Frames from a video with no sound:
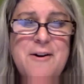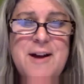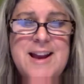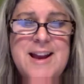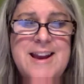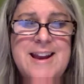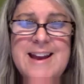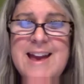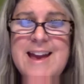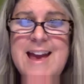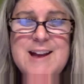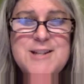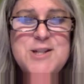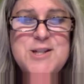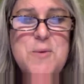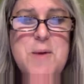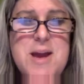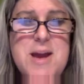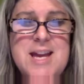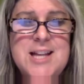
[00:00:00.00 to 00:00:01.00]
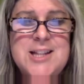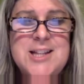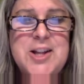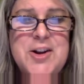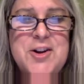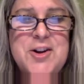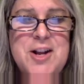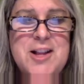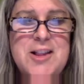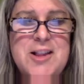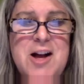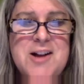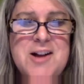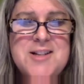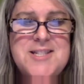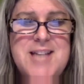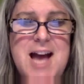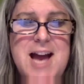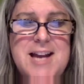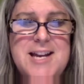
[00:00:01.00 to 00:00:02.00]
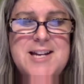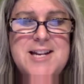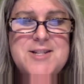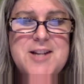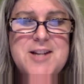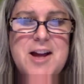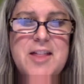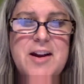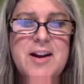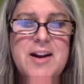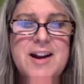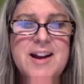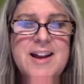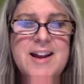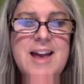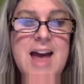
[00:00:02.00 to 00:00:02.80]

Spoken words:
and so we can learn alongside each other.